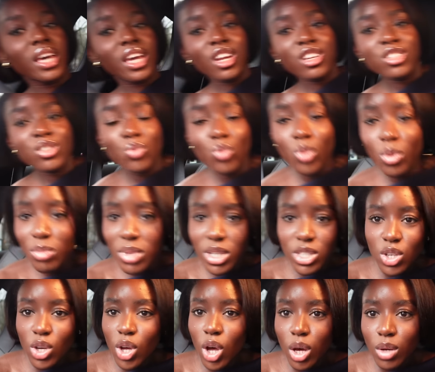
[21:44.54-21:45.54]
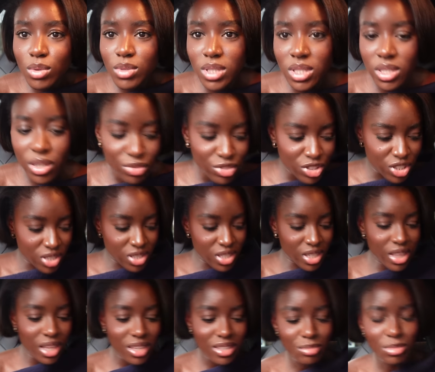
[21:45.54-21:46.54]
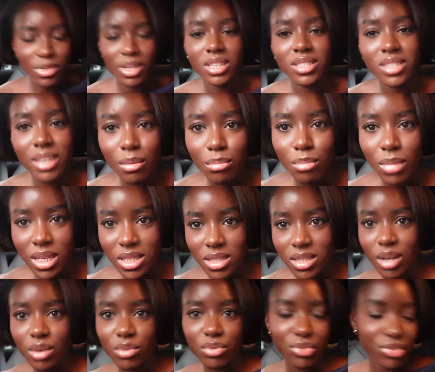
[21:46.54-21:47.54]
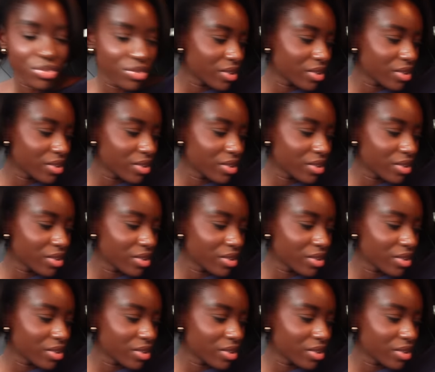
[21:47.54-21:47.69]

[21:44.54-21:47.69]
He doesn't want me to go to Selfridges. He thinks I'm going to tempt myself.